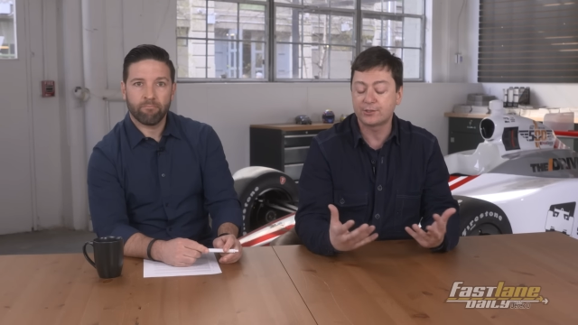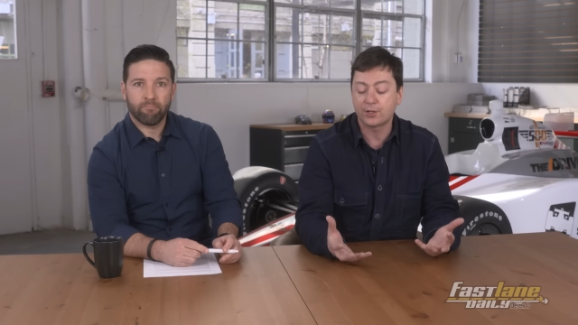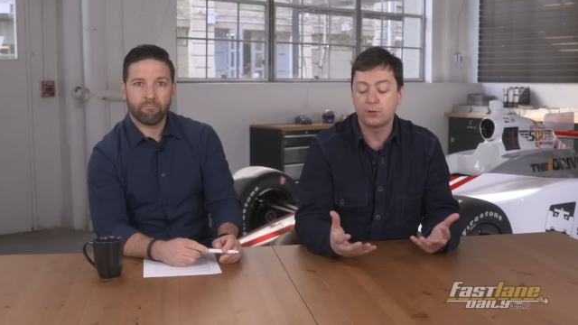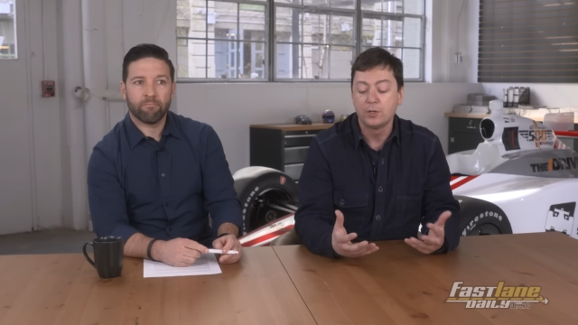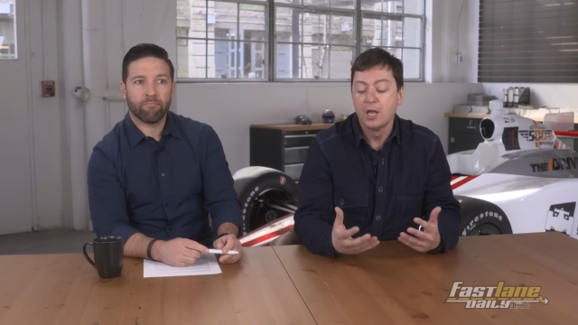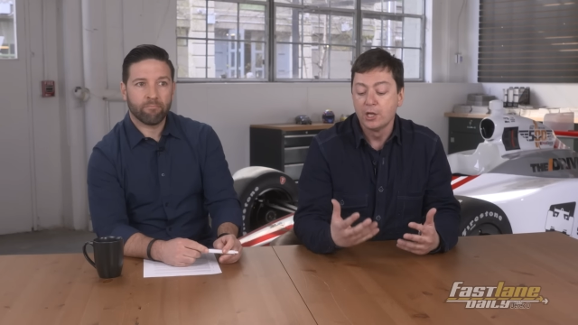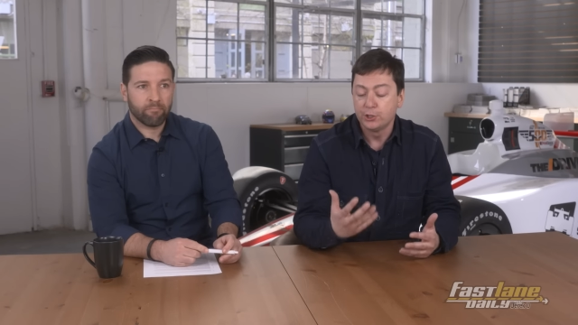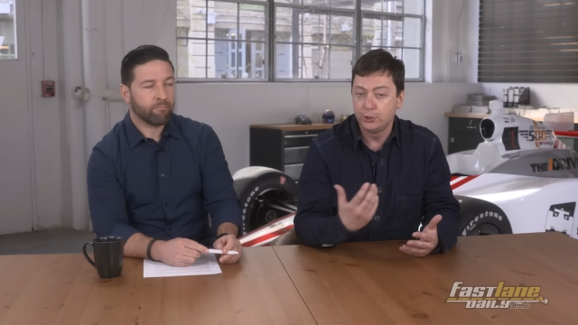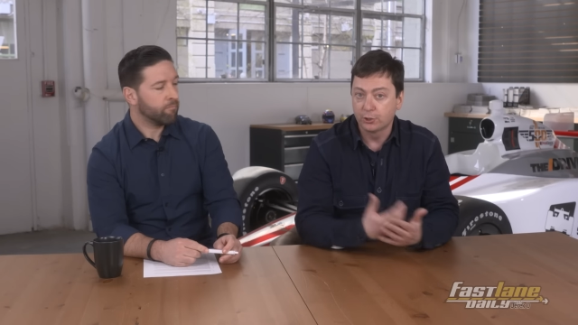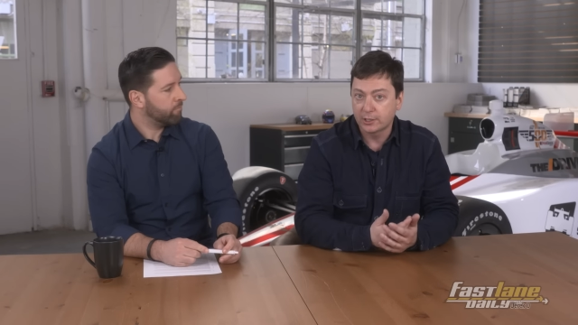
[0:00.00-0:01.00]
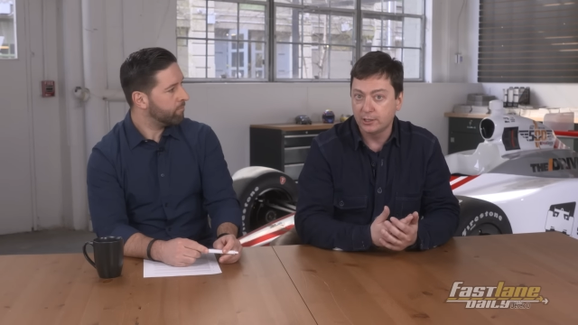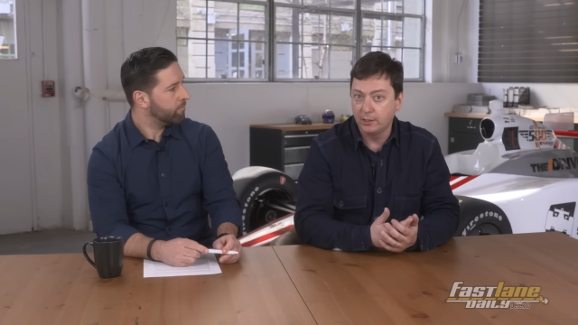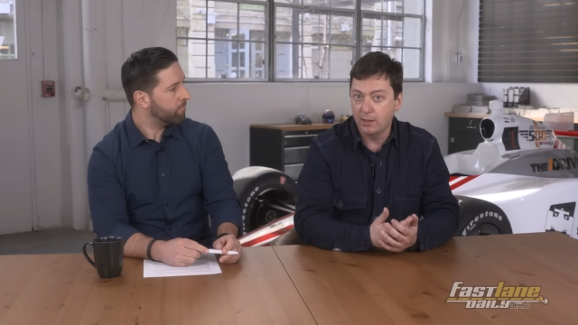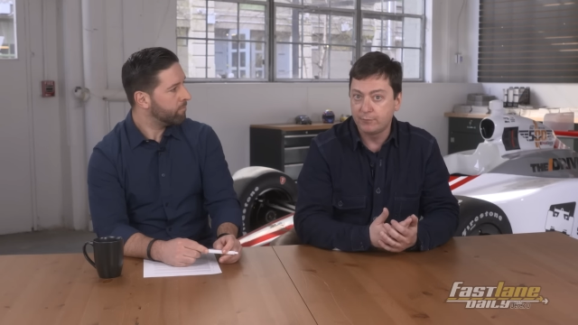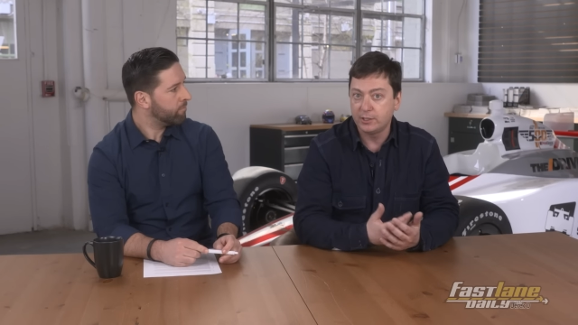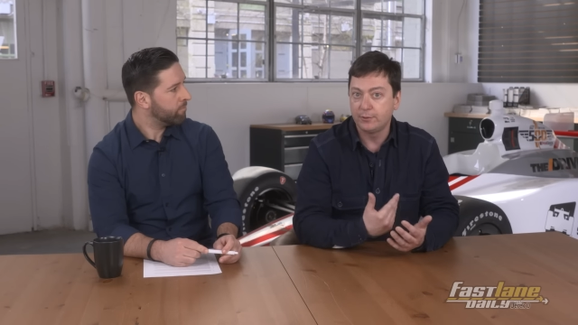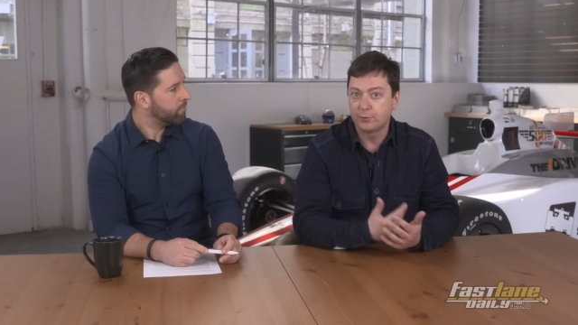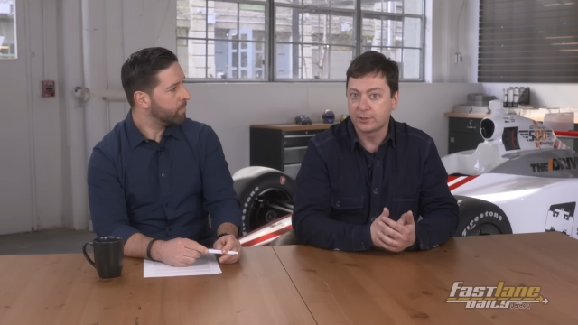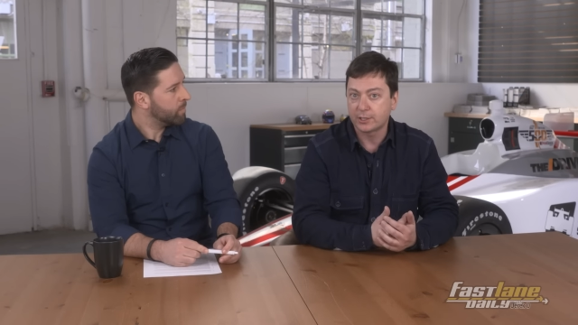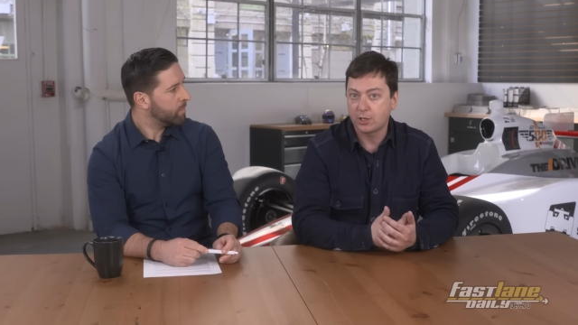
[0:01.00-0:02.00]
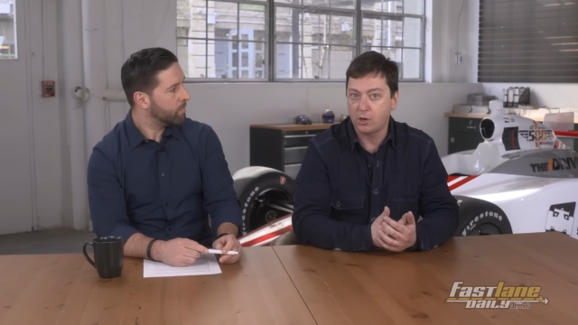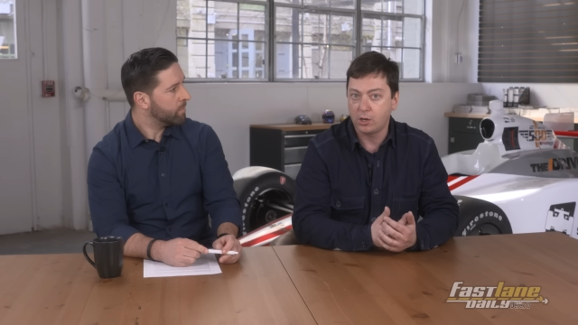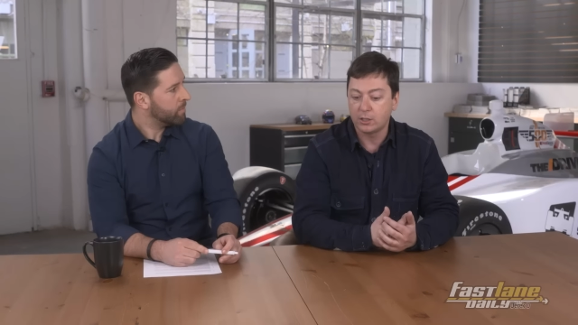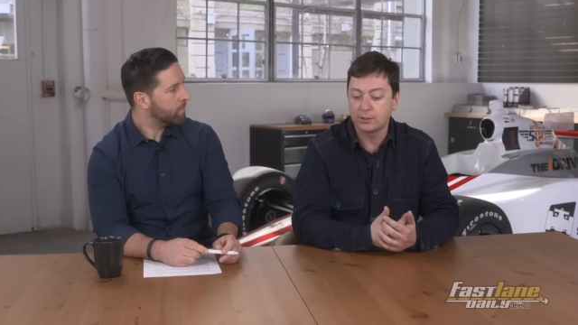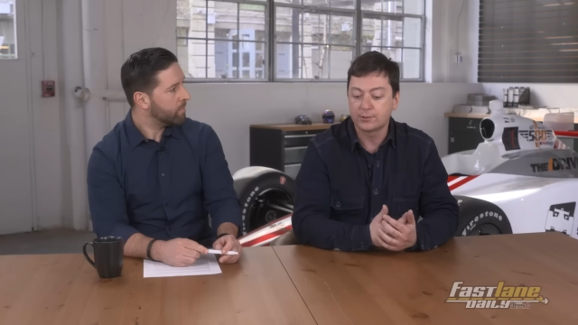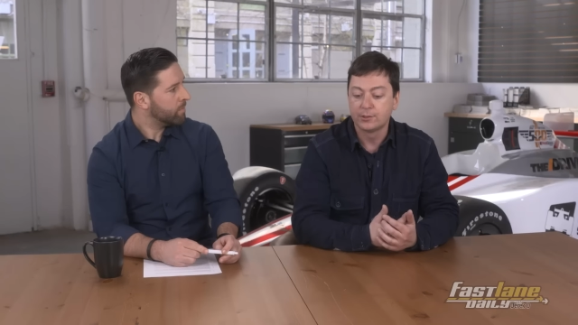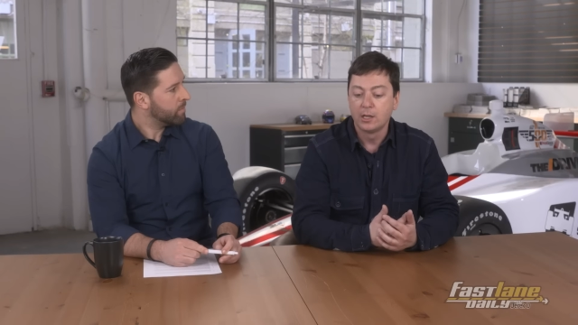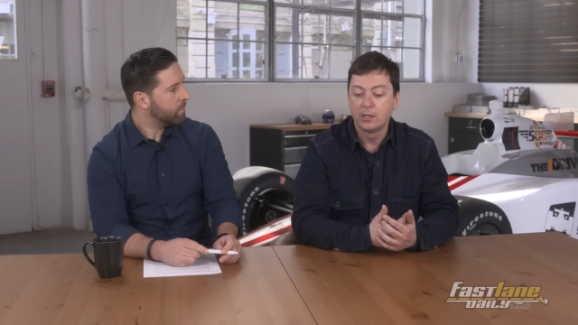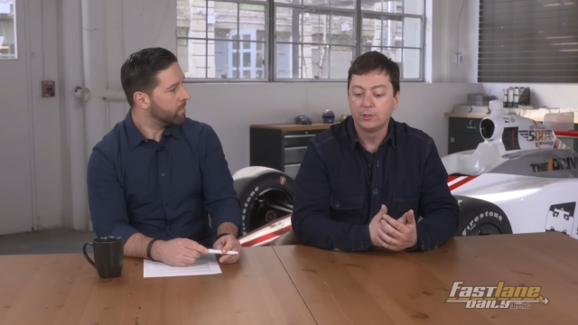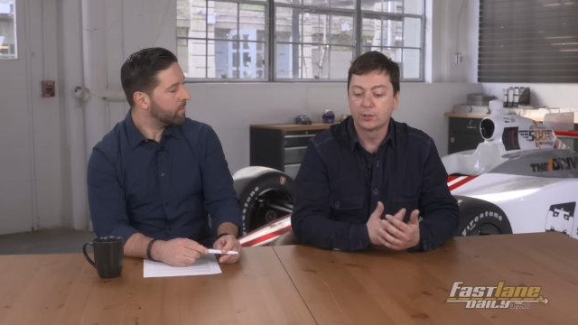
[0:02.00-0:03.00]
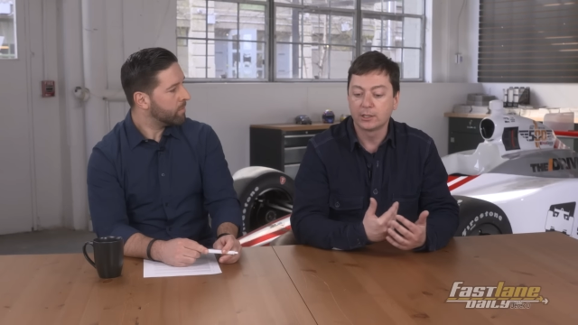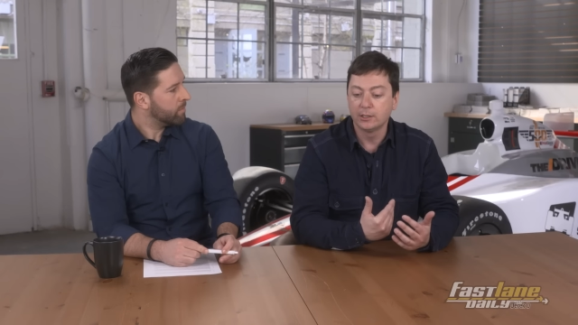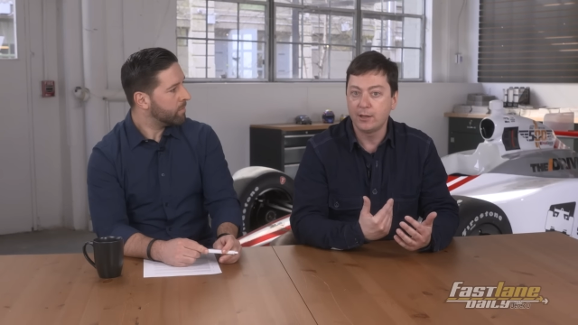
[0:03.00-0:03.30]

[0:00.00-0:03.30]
Speaker 1: So you're going to love it if you're into cars. You're going to